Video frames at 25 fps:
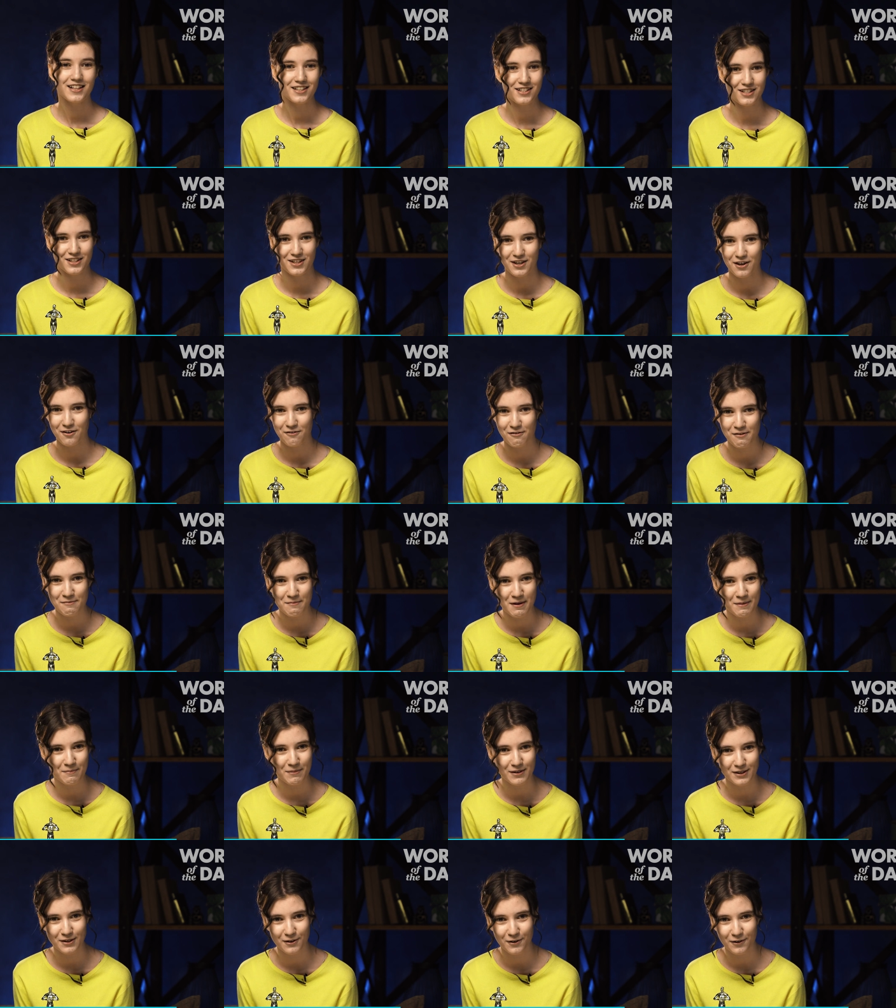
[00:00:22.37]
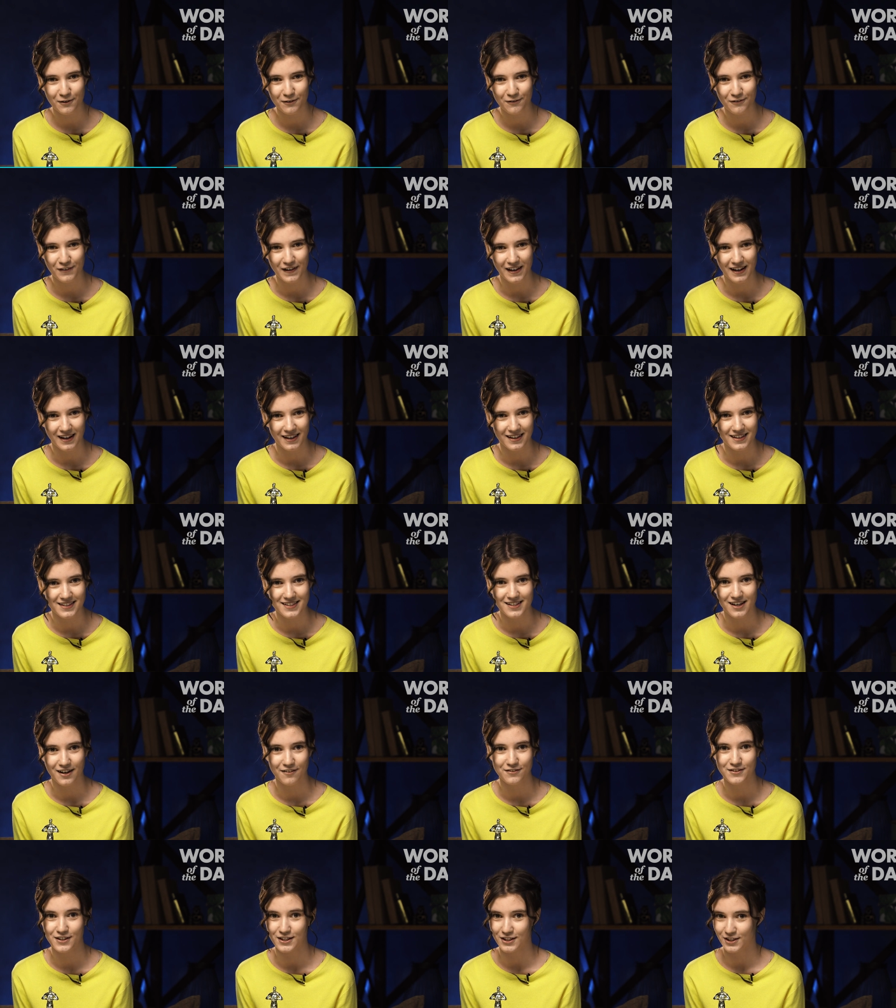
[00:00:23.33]
Do you remember your feelings
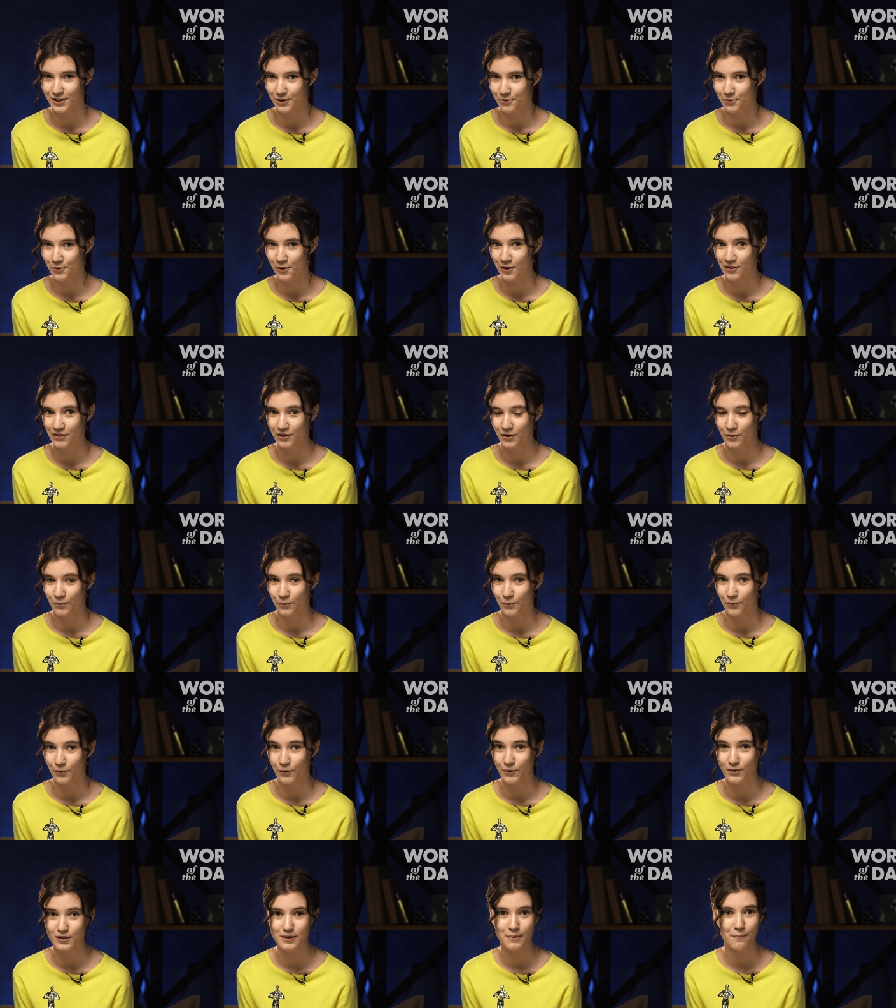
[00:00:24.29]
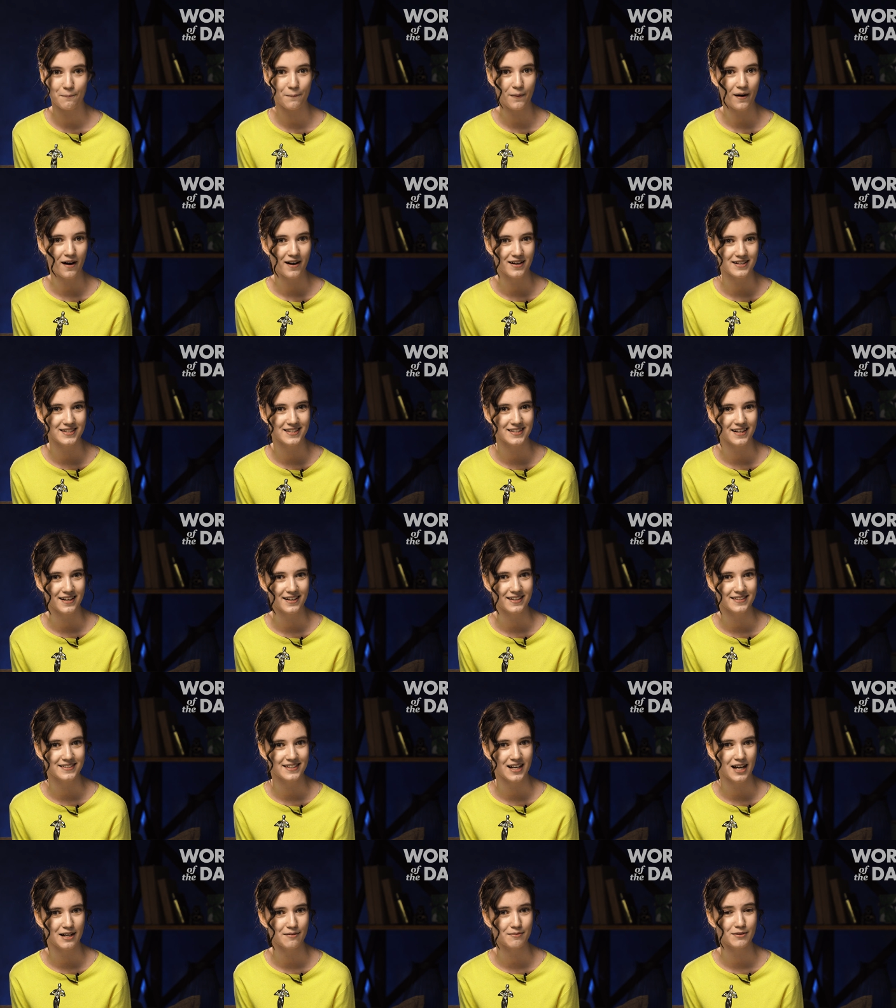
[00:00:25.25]
after you won the award, passed the
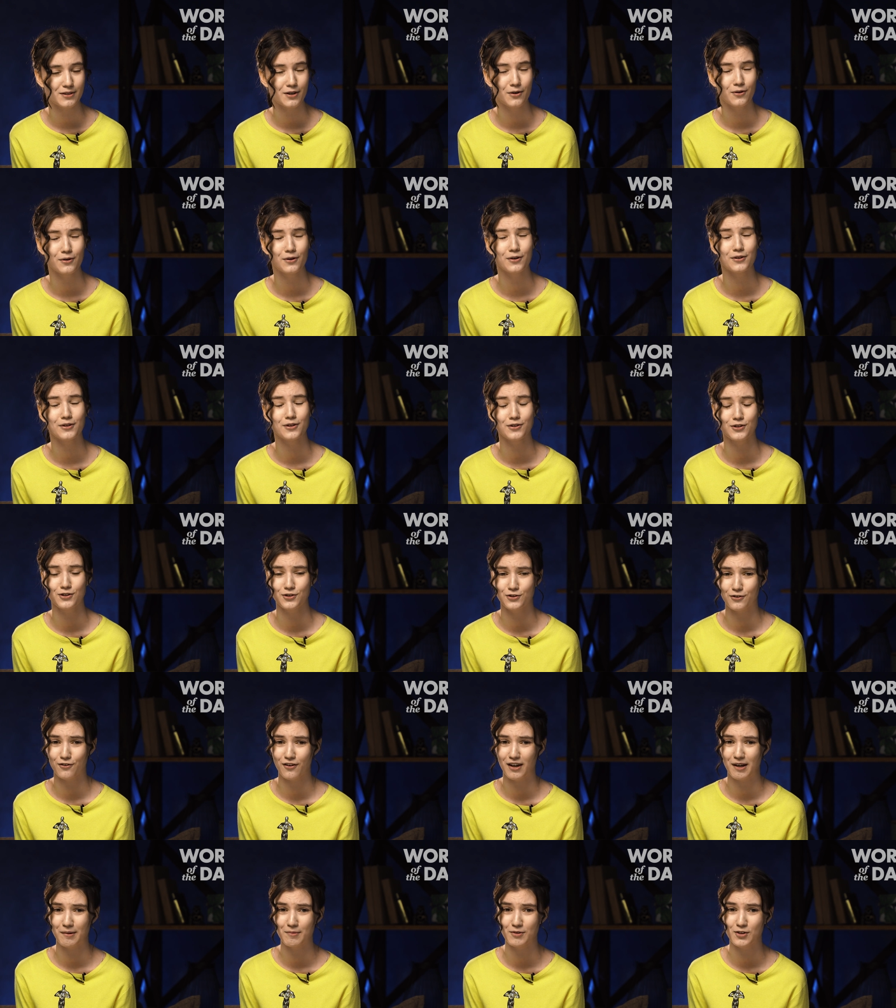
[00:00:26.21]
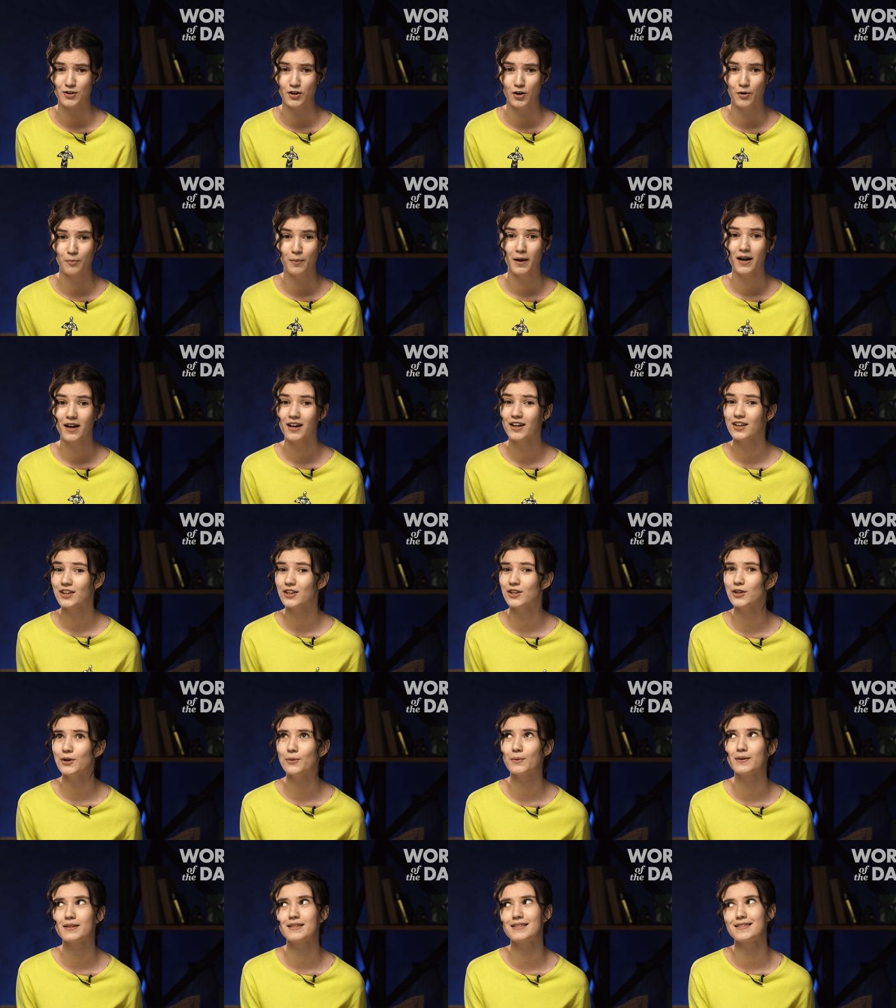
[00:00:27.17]
exams or got your dream job?
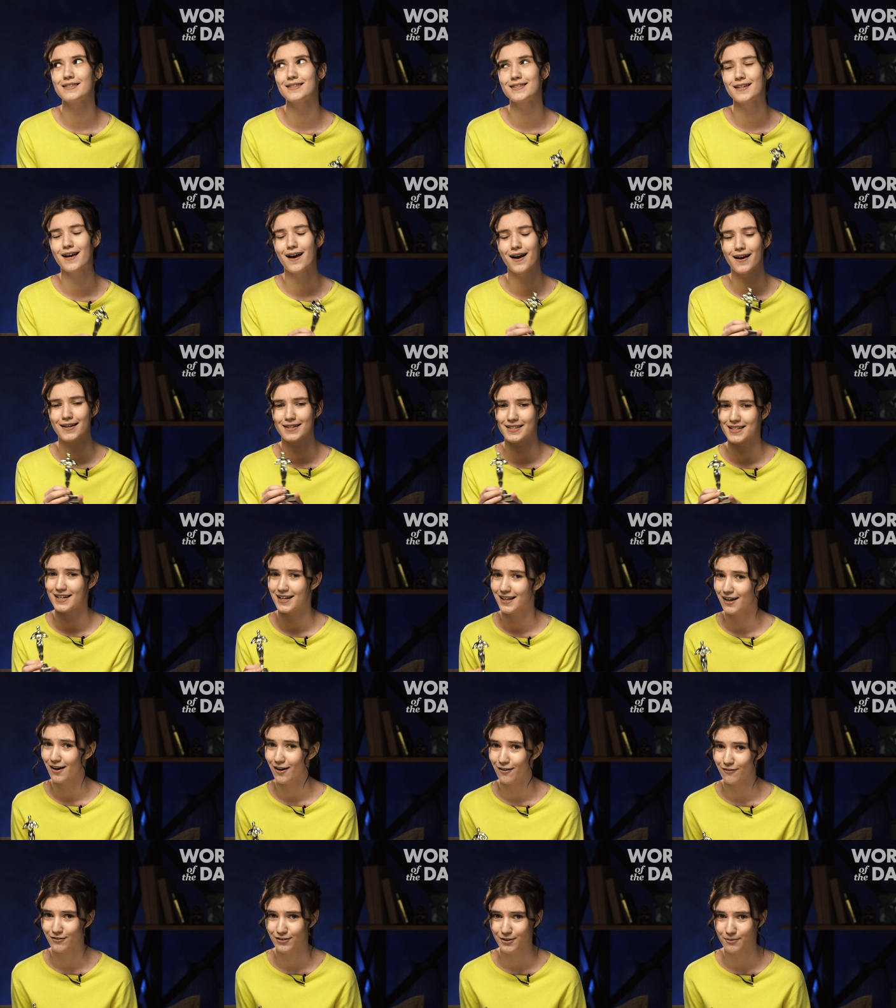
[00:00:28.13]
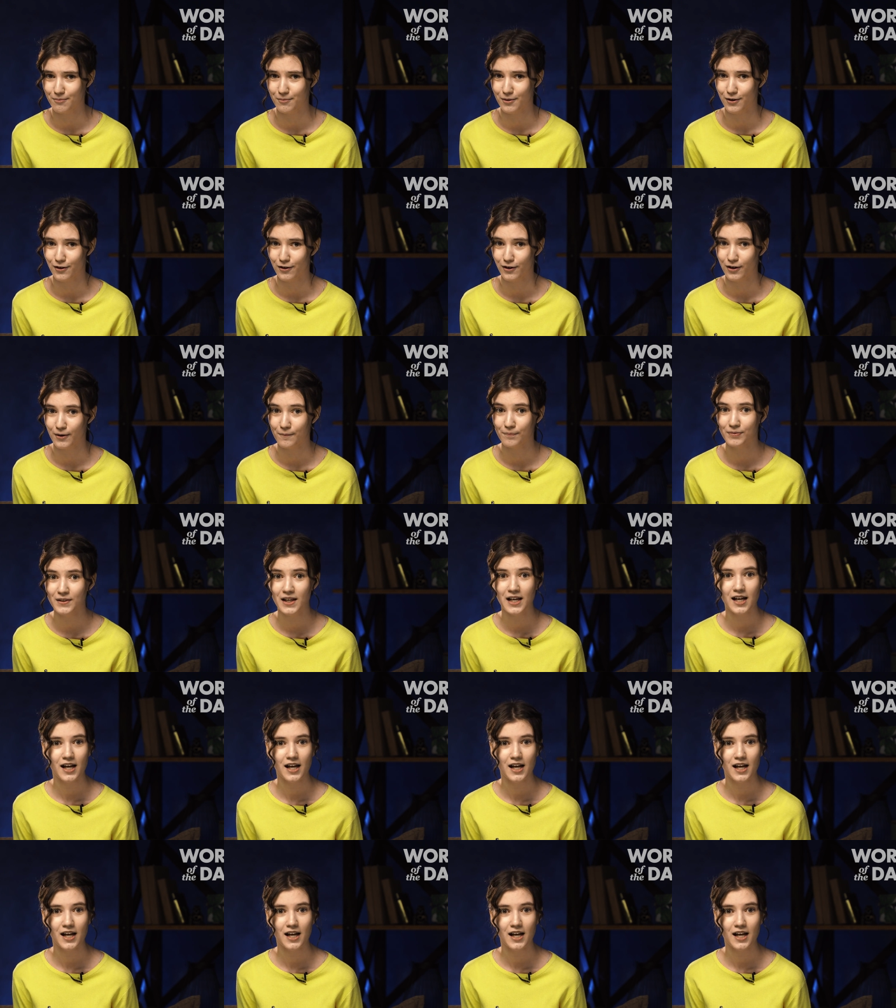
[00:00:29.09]
You were certainly over the moon.